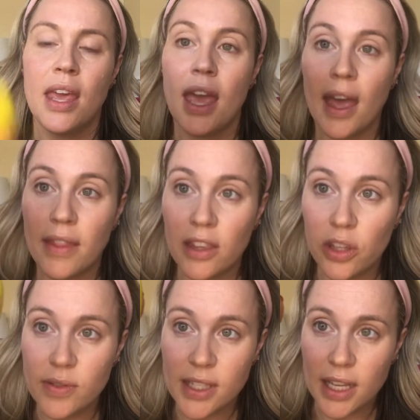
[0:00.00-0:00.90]
And then
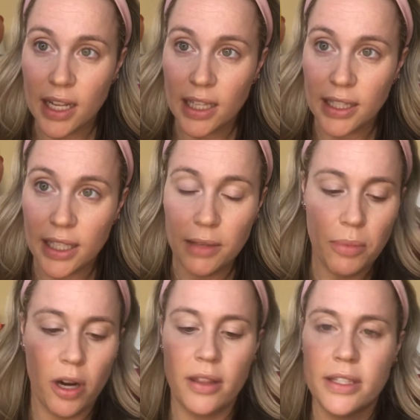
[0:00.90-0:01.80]
using a clean
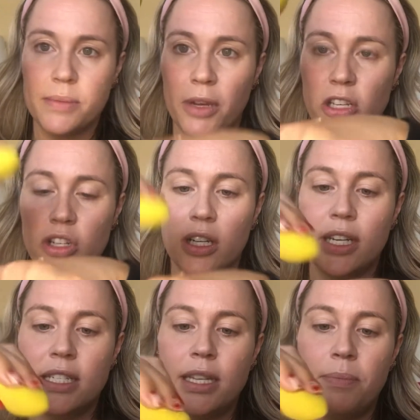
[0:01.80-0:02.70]
part of the sponge, you're going
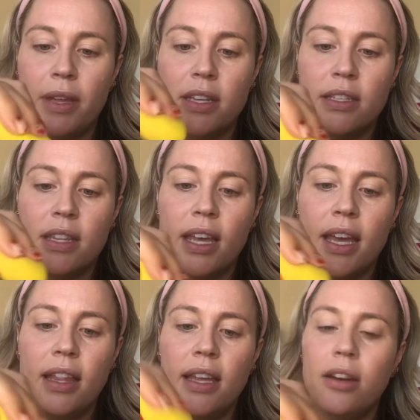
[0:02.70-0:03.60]
to dip into the
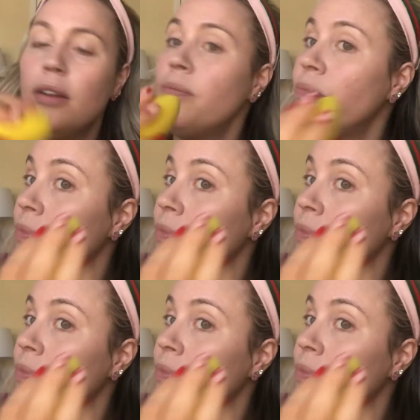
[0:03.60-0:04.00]
highlighter.